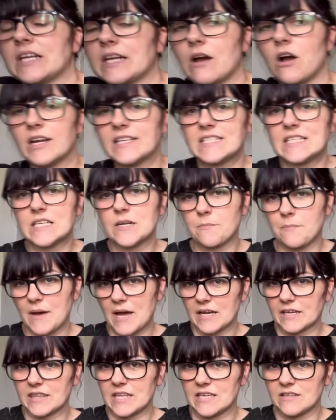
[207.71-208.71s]
Now, I did
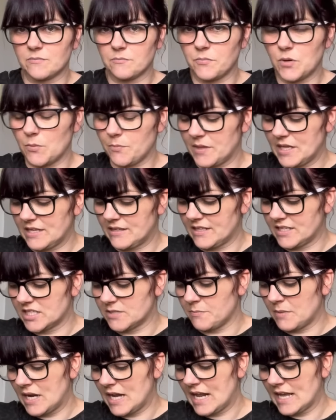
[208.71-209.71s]
unpack these and pop these
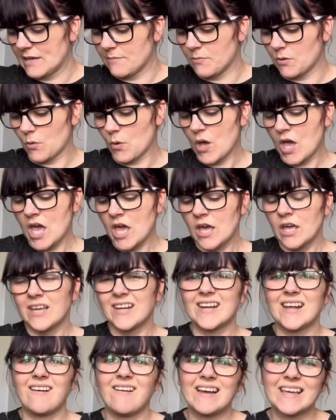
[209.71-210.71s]
into my label.
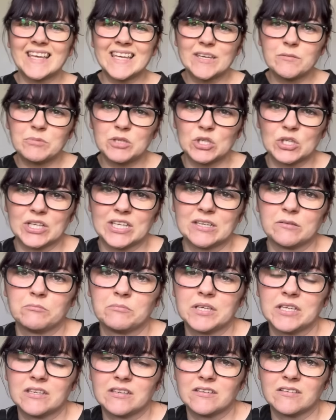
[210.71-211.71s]
Now, I keep looking
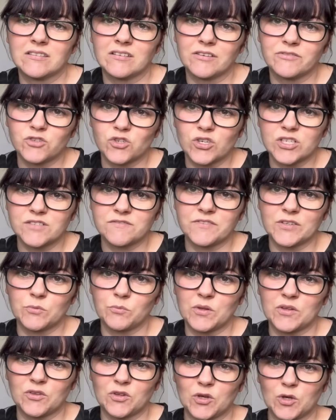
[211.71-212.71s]
because I've tried to
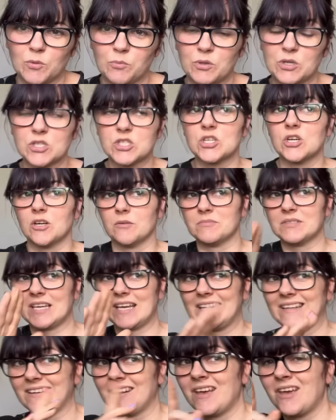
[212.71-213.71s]
film this a couple of times
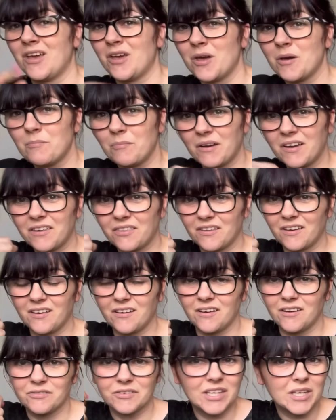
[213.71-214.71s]
and my other
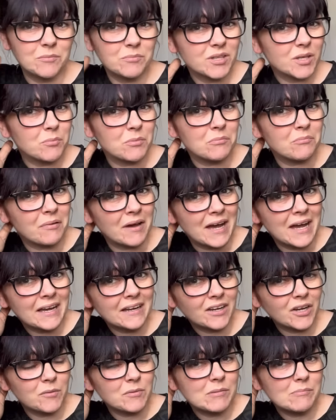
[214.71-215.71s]
half keeps coming
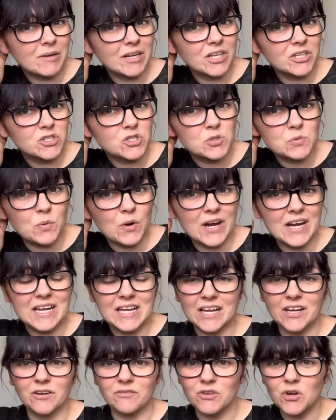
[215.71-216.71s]
back. I'm in my lunch
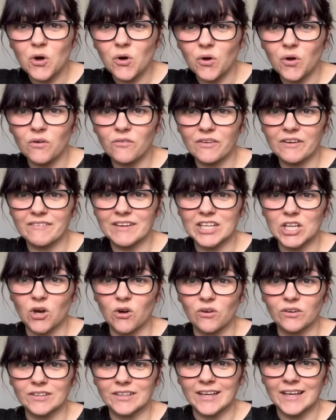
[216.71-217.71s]
break and I've not got very
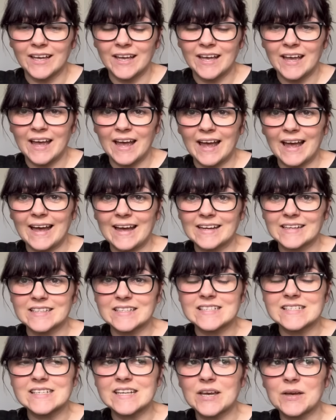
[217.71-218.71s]
long.
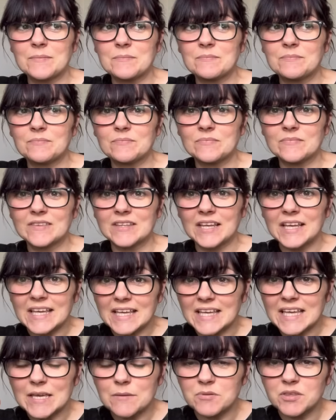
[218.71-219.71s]
And
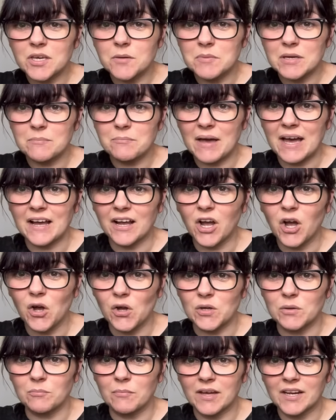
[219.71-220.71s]
he keeps coming back
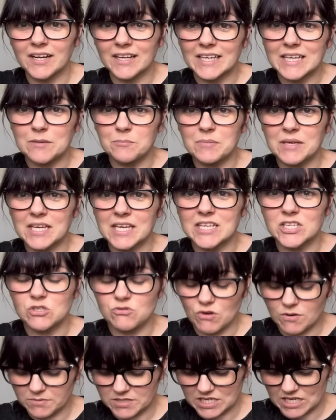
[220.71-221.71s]
home and I keep being
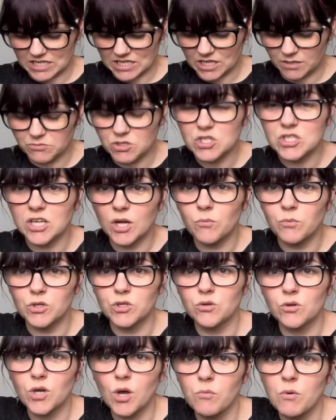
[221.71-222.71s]
interrupted. And I'm just like, will
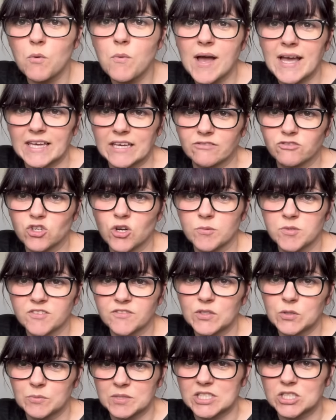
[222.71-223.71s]
you go away? I've tried to
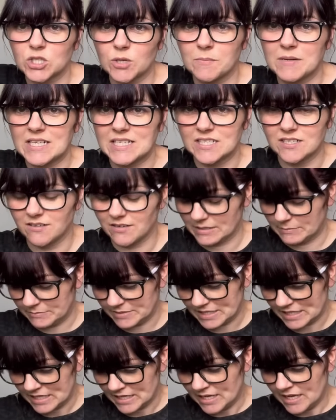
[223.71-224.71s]
film this so many
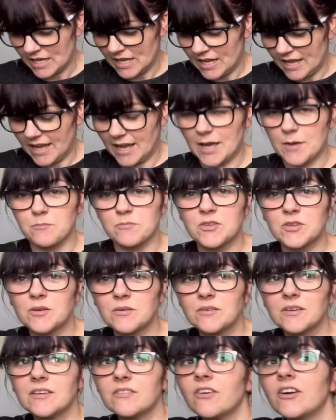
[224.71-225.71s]
times.
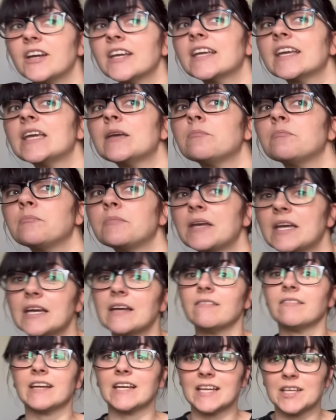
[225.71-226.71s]
So if I keep
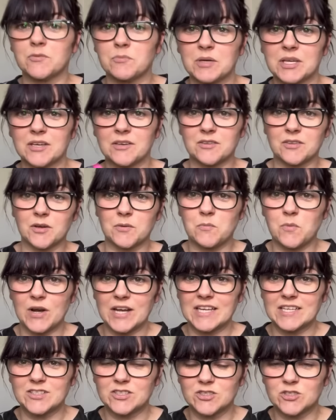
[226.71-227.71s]
peering, it's because I'm
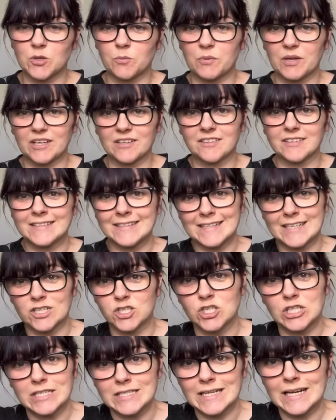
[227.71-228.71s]
waiting to stop it, because I did
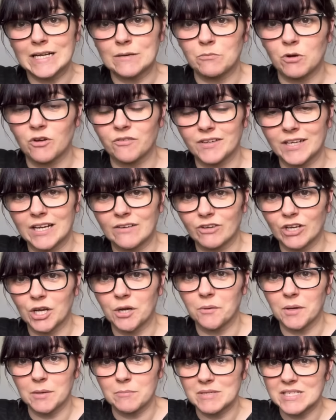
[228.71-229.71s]
actually tell him off and have a go
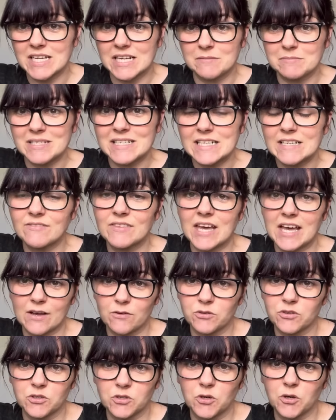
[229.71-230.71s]
at him, tell him to leave the
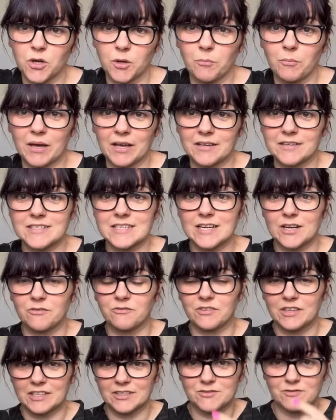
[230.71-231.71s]
house and not come back until
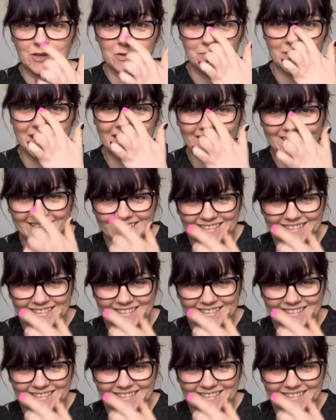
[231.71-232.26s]
I've finished filming.